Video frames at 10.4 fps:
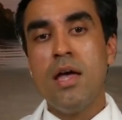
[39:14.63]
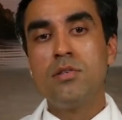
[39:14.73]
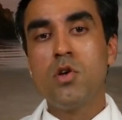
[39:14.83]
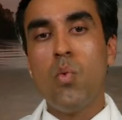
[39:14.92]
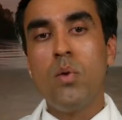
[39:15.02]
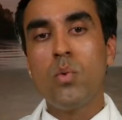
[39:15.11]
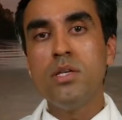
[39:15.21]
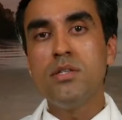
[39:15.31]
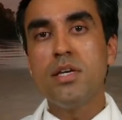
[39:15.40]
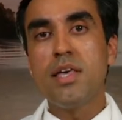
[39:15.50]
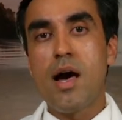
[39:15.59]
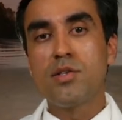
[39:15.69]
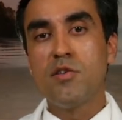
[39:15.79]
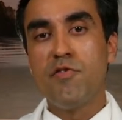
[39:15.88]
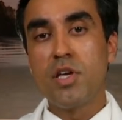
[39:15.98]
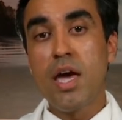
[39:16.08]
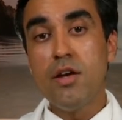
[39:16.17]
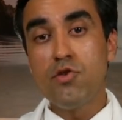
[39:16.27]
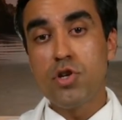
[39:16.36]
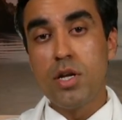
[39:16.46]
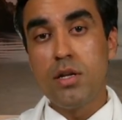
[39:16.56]
And so when we see
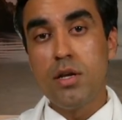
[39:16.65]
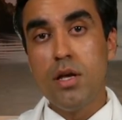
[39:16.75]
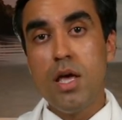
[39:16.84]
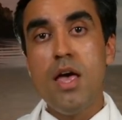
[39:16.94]
calcification,